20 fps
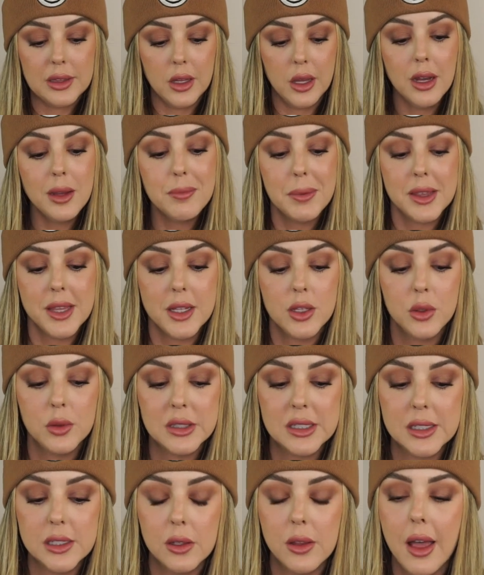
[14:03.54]
look, but then you
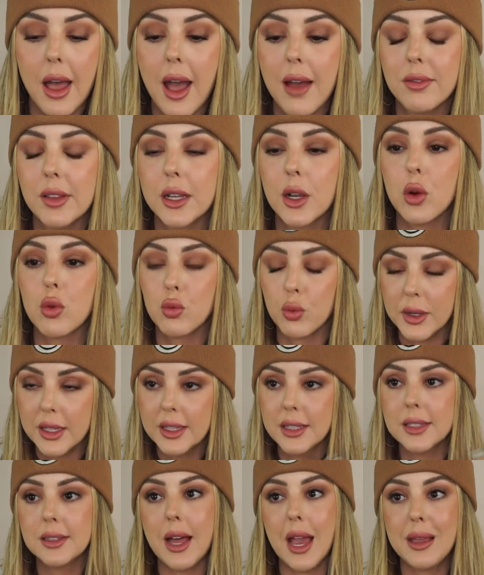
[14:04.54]
still have like a
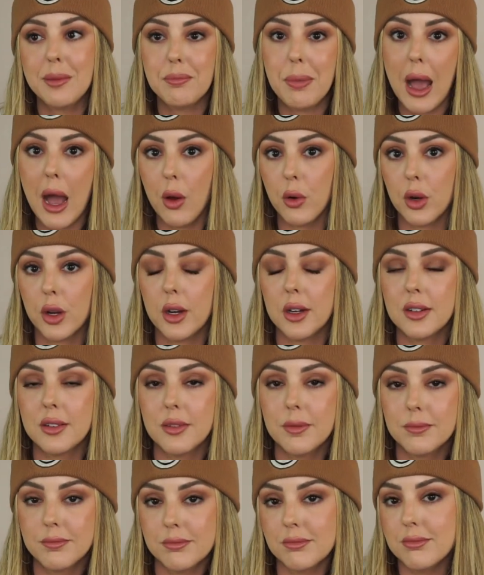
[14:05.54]
really light powder
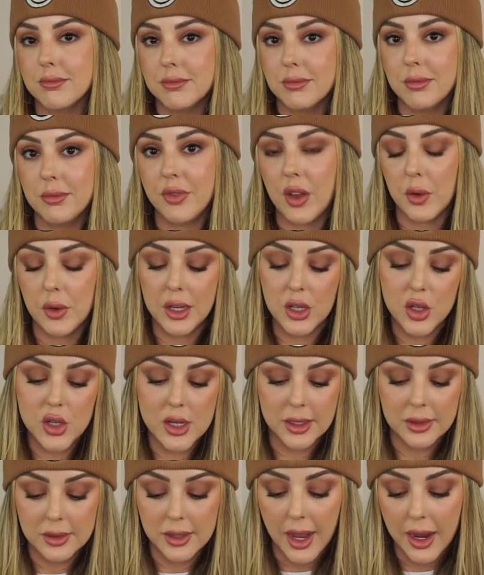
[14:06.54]

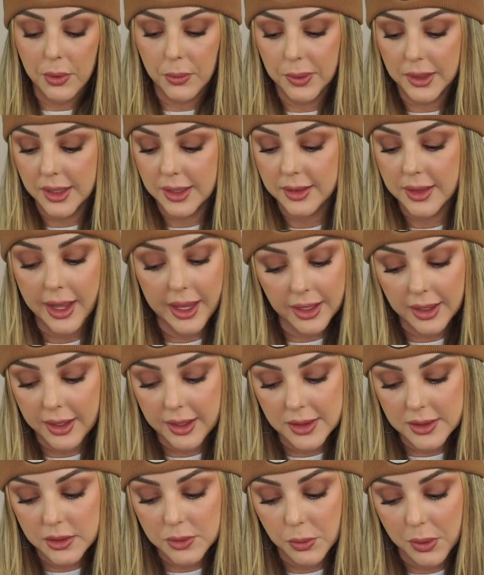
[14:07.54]
foundation. I really like it.
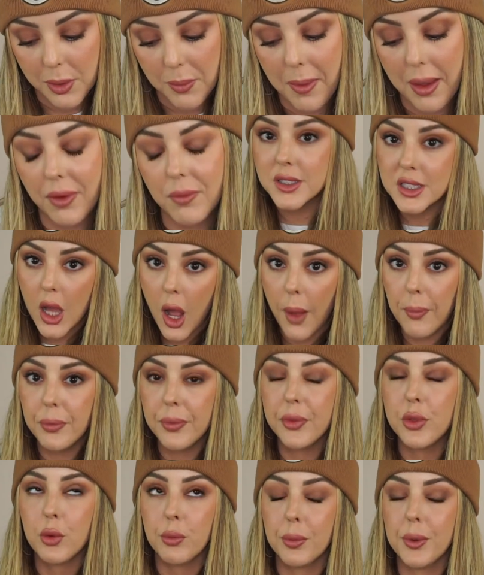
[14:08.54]
It's one of my
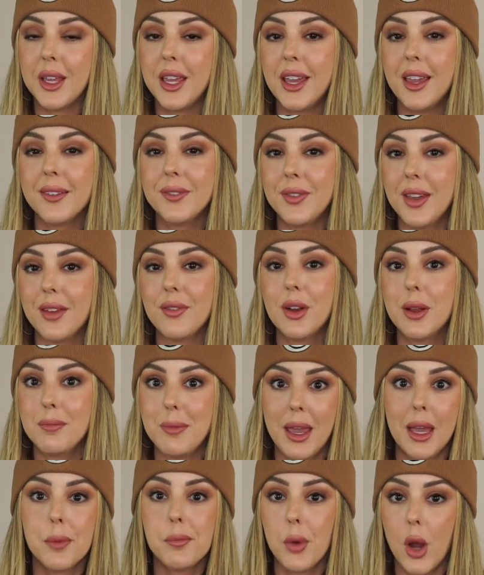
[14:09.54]
top 3 favorite
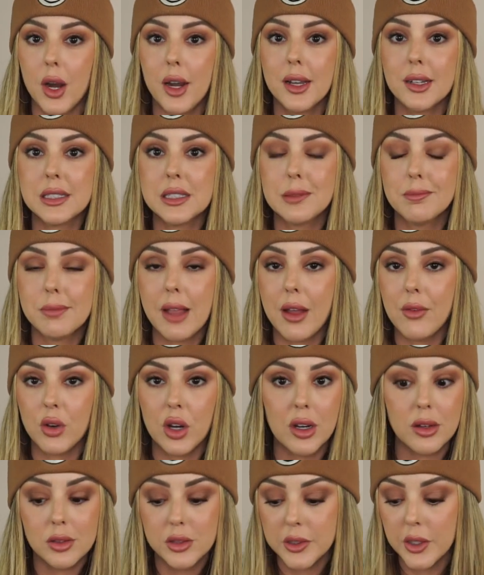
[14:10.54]
makeup products
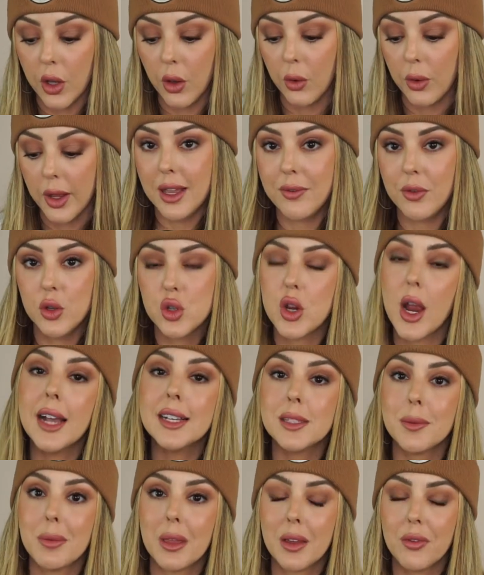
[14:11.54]
ever. So if you try
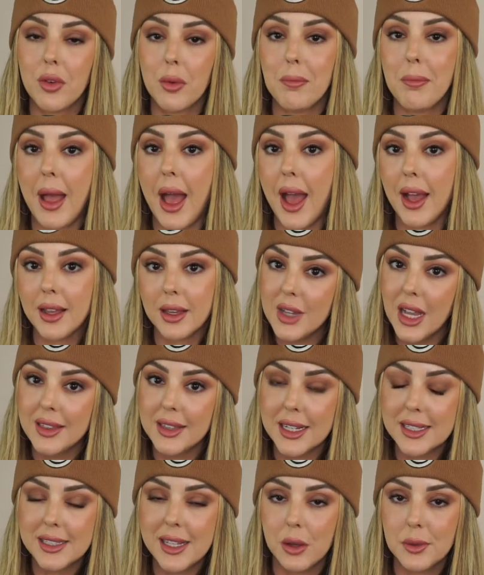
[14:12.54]
something from MAC and
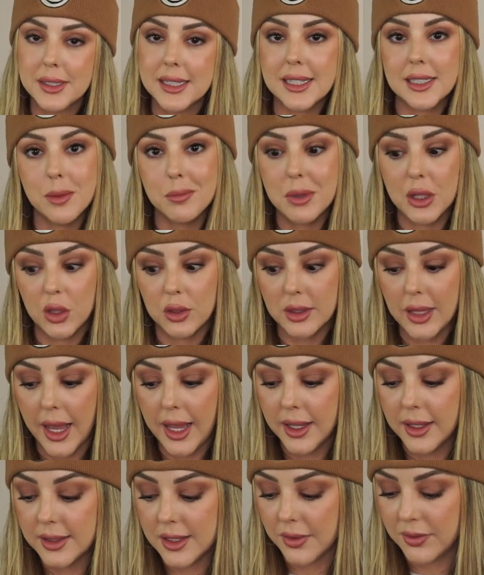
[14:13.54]
that sounds like something you'll
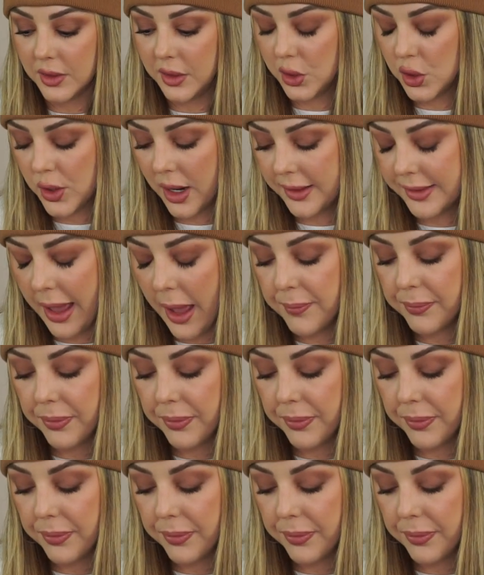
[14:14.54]
like, definitely try that.